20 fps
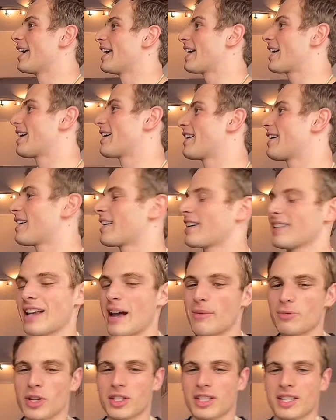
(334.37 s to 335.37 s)
Like Yeah.
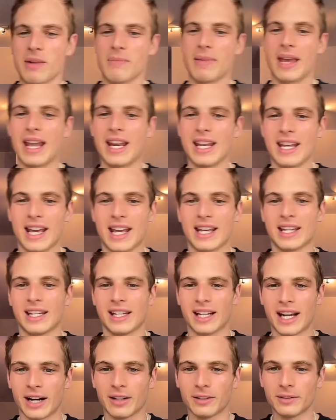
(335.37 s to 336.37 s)
cuz I'm just some idiot,
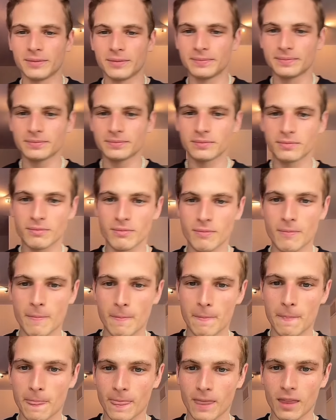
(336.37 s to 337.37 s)
I you know? too,
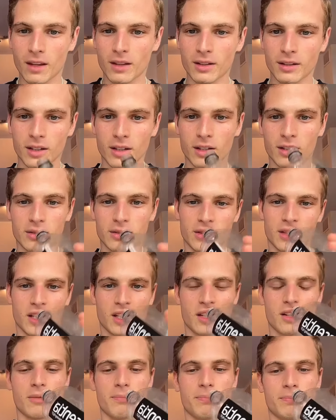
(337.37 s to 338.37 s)
but I, I had a
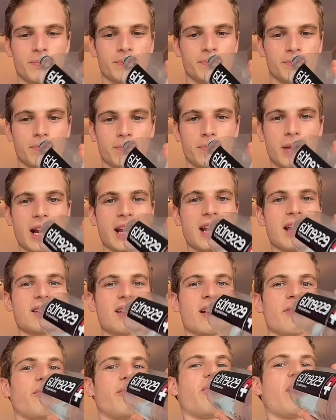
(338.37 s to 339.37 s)
list for That's not. But I
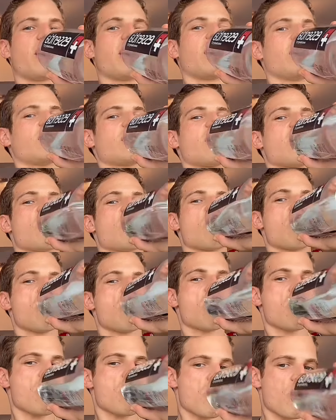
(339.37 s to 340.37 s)
guess I'm funny, so
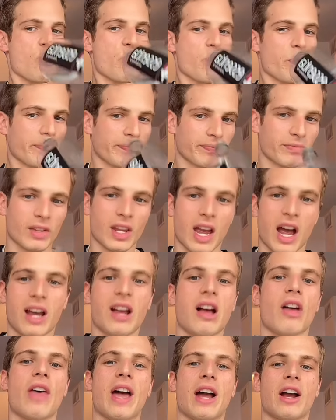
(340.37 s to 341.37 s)
okay,
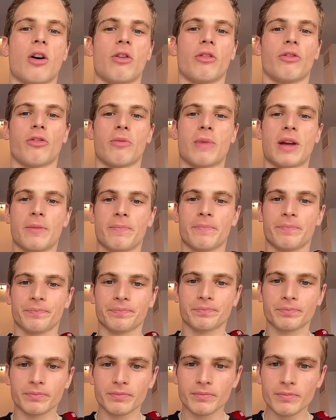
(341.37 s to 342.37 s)
I got that going for
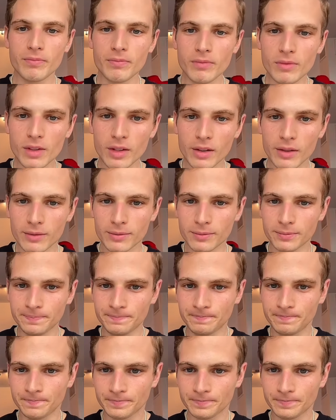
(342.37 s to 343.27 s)
me. You said what?